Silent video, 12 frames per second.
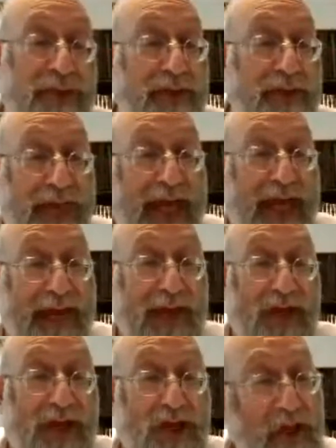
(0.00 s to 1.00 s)
that
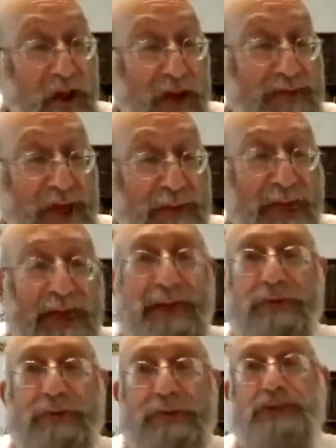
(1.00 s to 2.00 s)
you don't have to go back to
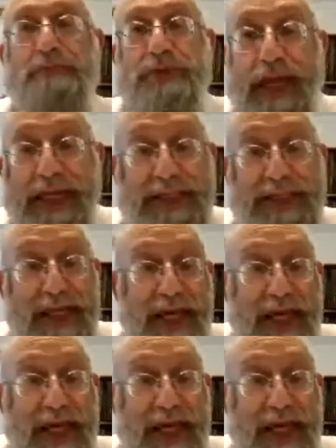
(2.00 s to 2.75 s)
the original place.